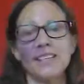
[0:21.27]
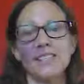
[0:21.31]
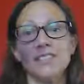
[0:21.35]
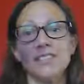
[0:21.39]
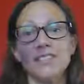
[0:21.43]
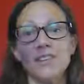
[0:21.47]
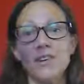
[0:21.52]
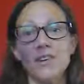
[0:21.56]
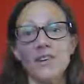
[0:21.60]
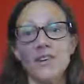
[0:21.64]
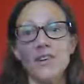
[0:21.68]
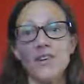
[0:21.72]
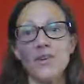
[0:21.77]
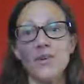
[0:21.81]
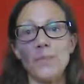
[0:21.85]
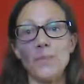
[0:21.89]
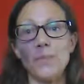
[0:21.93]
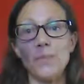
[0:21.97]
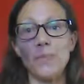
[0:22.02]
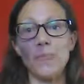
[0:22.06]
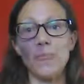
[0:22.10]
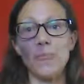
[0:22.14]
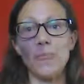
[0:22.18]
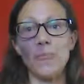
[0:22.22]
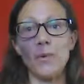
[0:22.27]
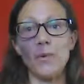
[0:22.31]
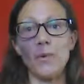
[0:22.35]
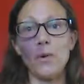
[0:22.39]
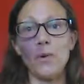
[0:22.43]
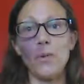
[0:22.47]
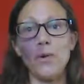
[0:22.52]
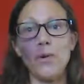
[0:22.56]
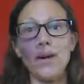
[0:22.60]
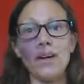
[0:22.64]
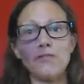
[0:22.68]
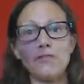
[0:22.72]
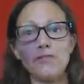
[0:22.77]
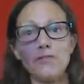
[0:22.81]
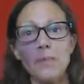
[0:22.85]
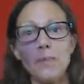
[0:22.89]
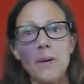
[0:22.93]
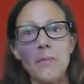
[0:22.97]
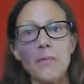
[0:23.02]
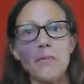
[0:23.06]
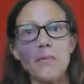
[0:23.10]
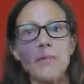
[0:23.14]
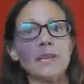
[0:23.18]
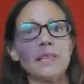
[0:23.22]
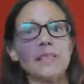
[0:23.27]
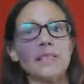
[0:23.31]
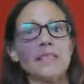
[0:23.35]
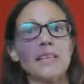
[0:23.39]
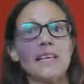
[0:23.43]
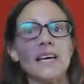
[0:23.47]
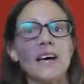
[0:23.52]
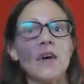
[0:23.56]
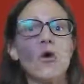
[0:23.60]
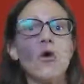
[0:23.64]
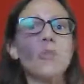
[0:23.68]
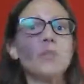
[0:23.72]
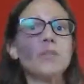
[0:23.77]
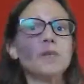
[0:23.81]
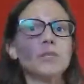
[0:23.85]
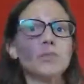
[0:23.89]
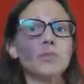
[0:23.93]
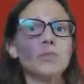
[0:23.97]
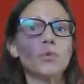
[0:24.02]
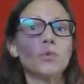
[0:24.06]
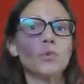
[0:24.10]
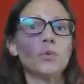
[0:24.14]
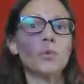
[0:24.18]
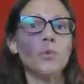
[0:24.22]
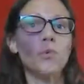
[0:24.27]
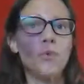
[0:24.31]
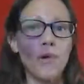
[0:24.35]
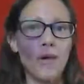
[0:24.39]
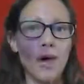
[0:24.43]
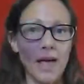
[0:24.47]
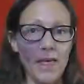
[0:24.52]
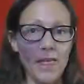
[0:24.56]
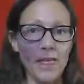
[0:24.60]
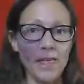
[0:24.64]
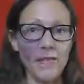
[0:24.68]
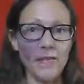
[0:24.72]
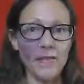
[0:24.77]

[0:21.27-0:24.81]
So what we have to remember is that optimal breath